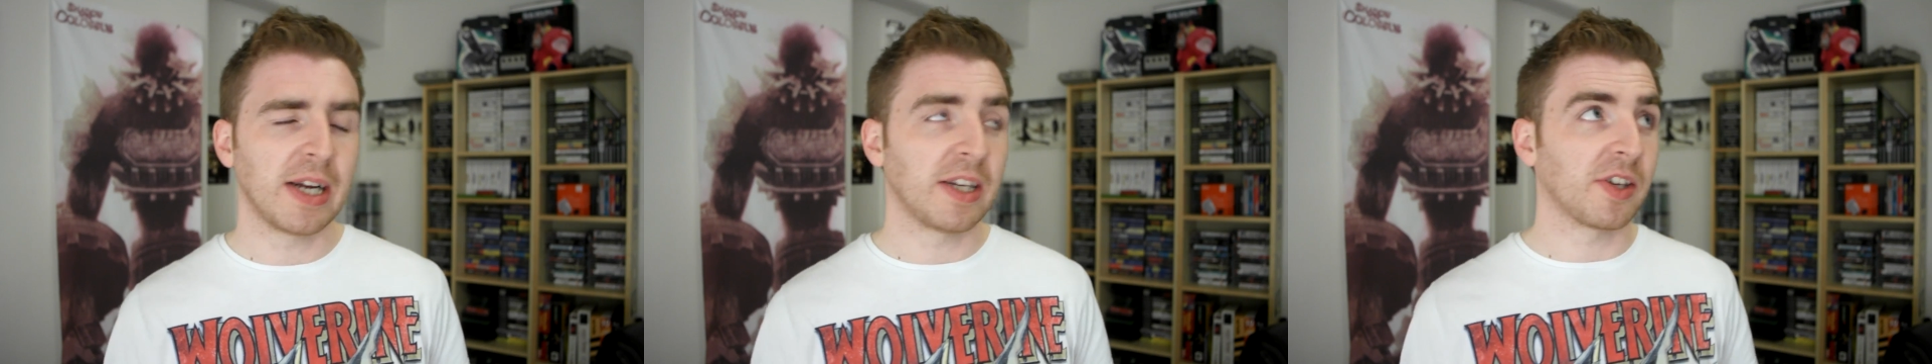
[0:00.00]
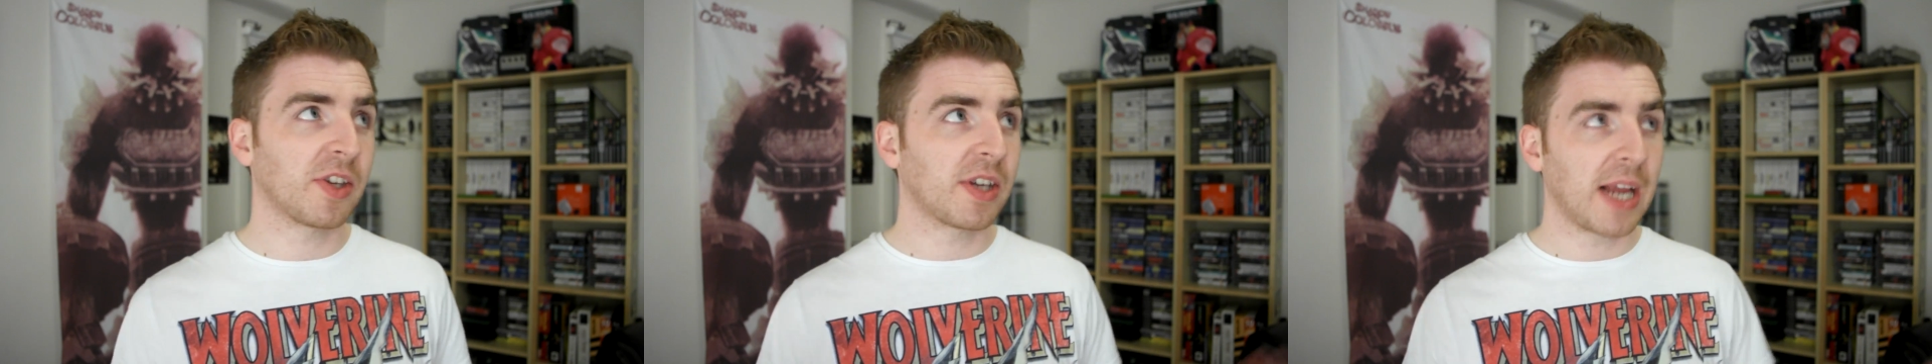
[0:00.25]
to
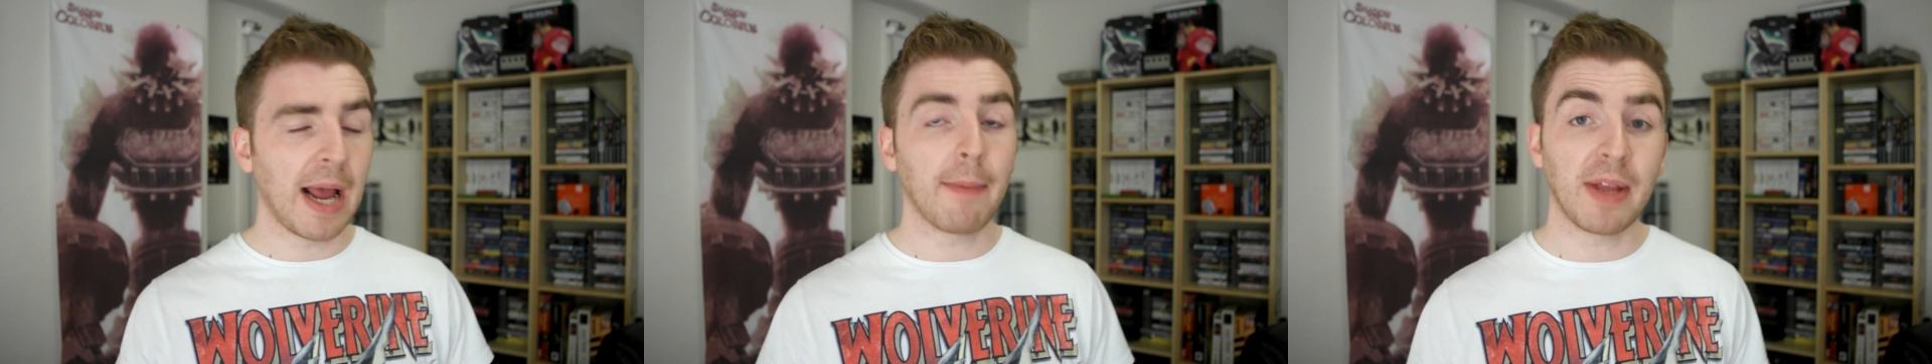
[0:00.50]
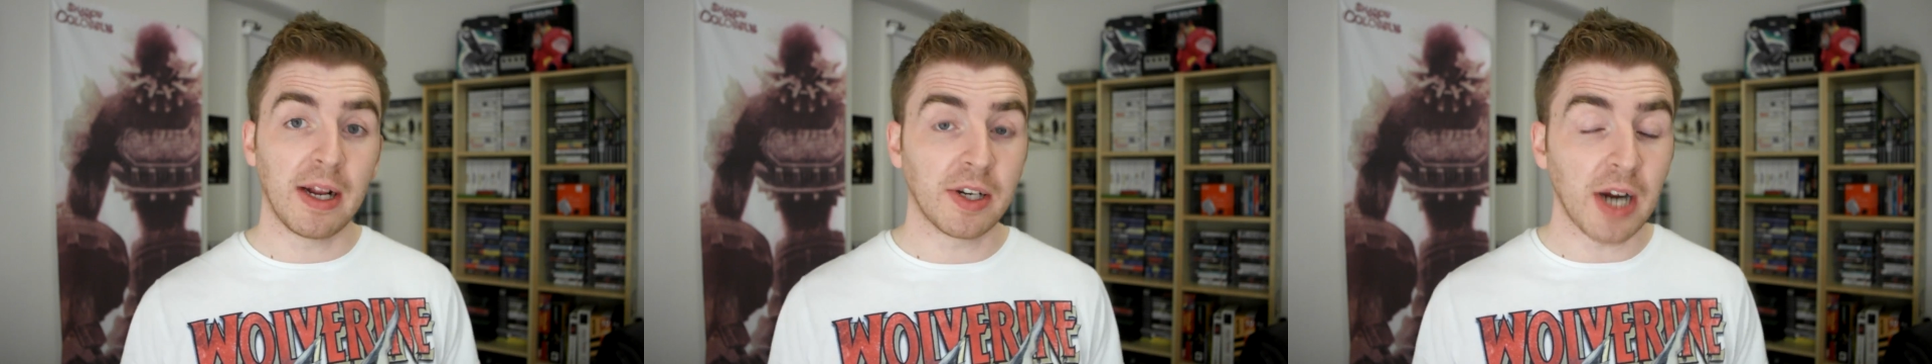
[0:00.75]
scam
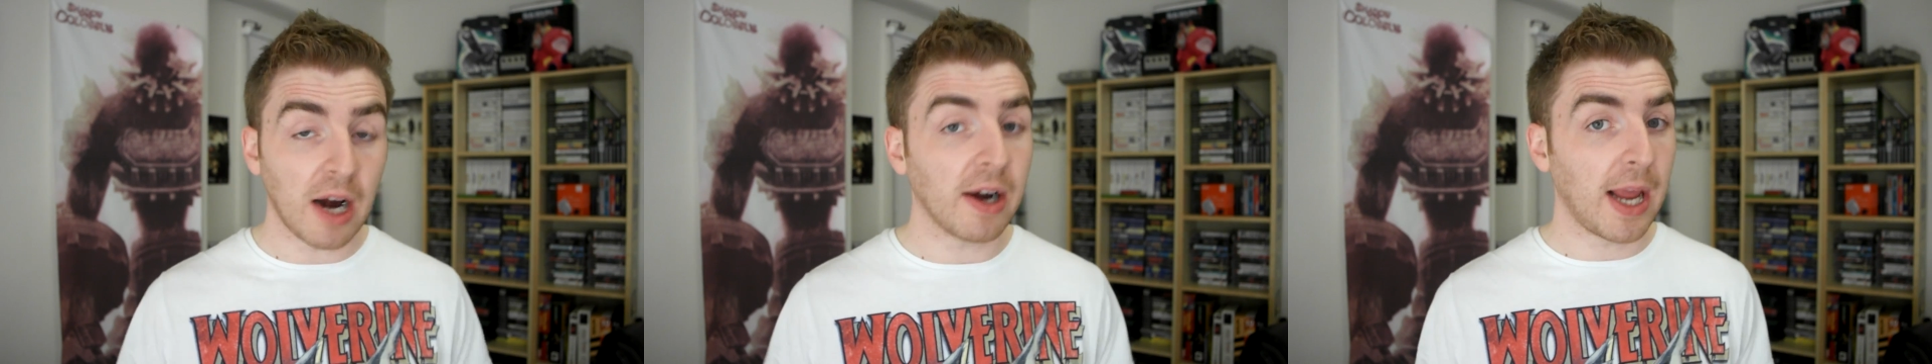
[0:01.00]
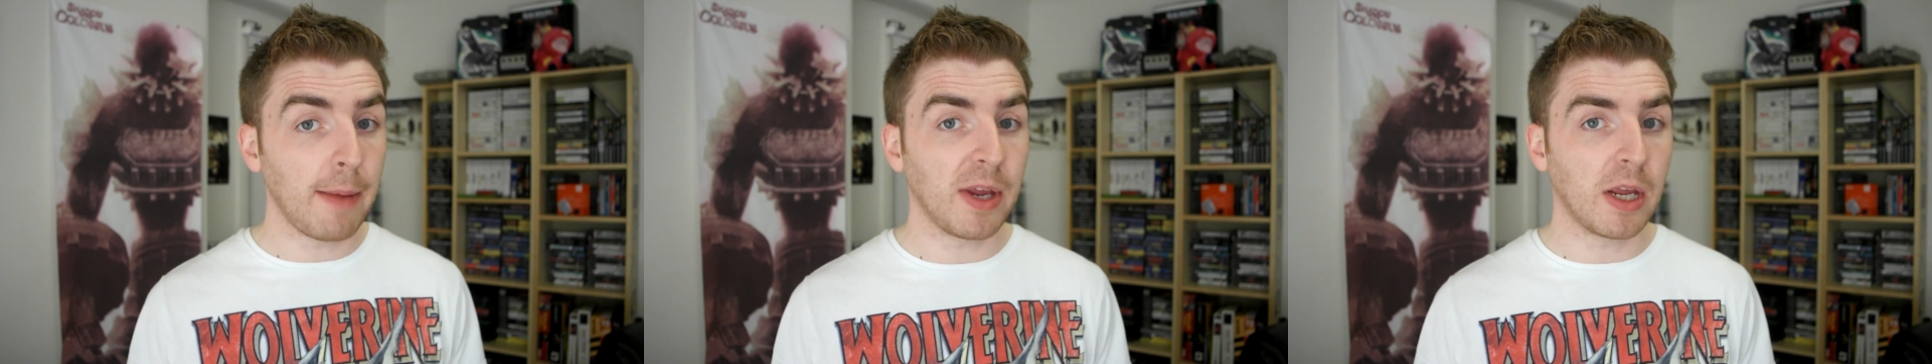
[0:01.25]
the entire
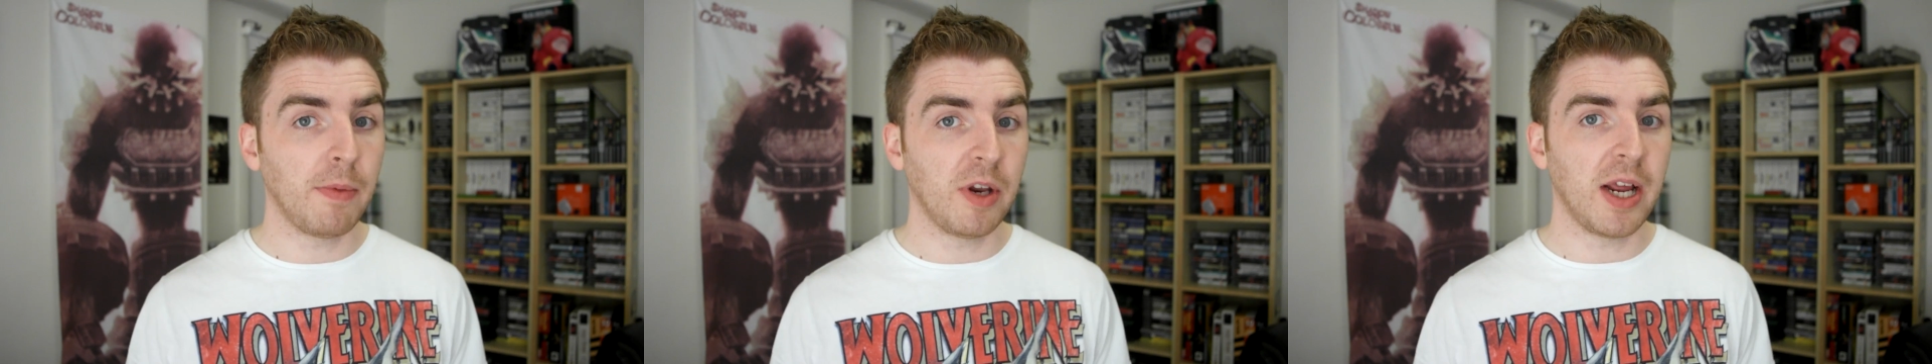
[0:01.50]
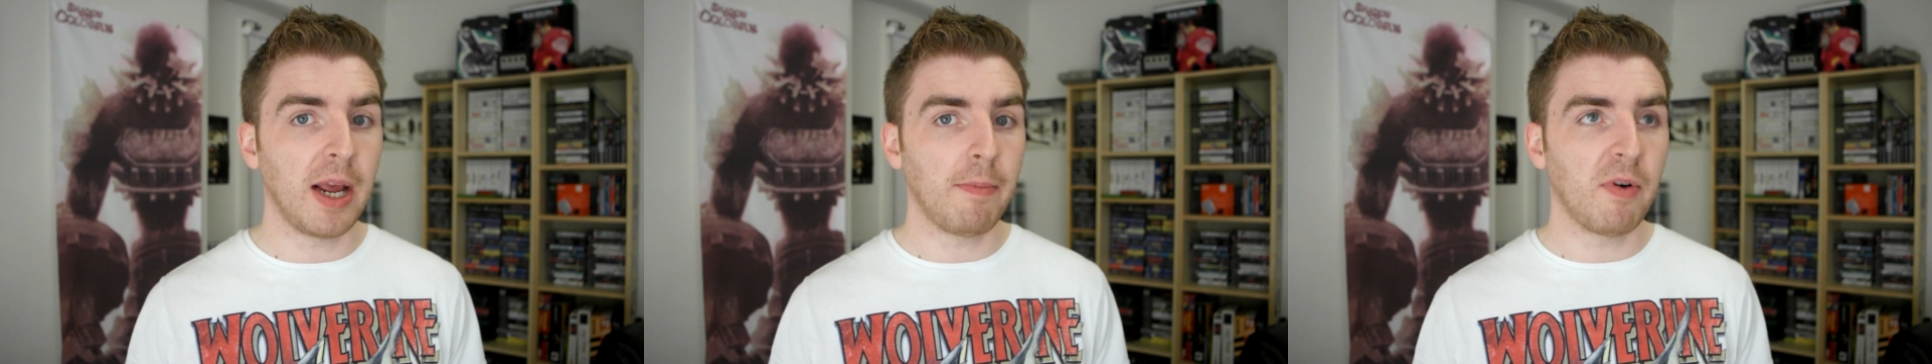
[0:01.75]
gaming
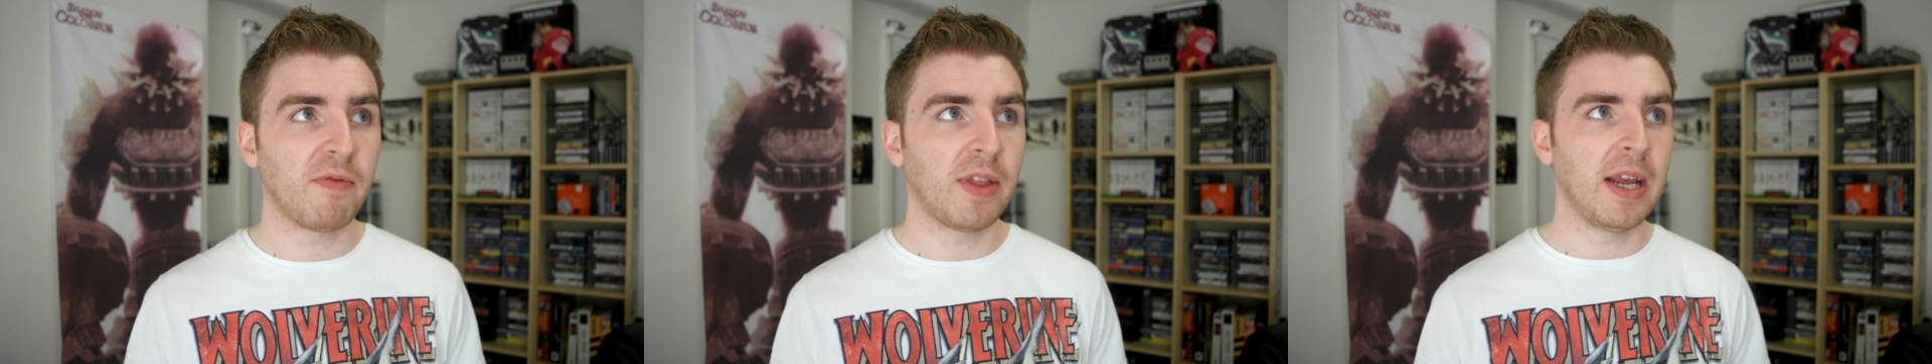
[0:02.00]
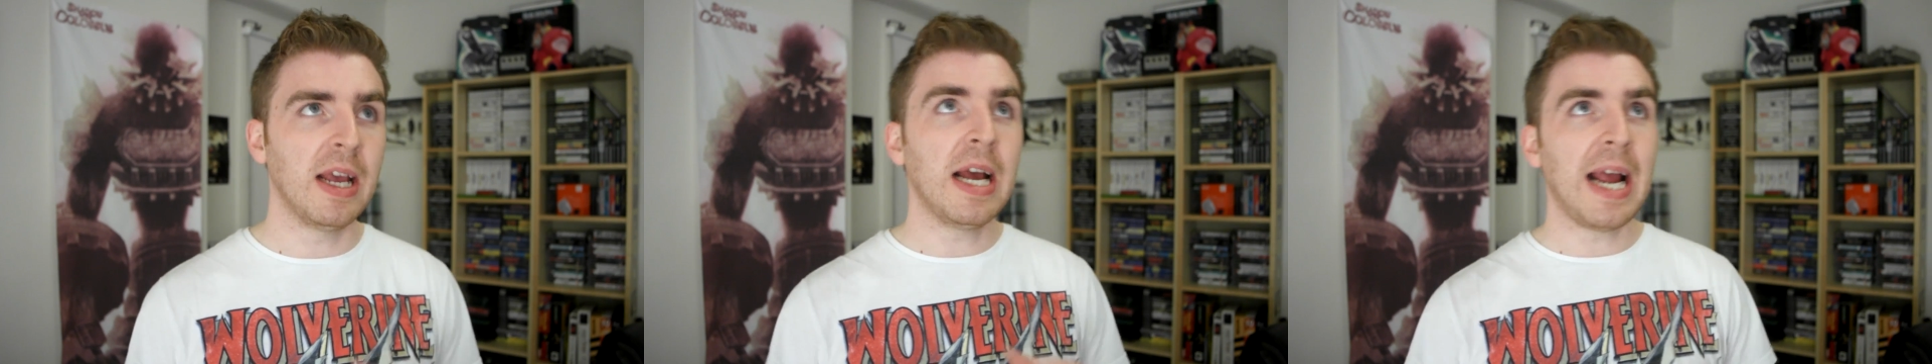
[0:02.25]
community with the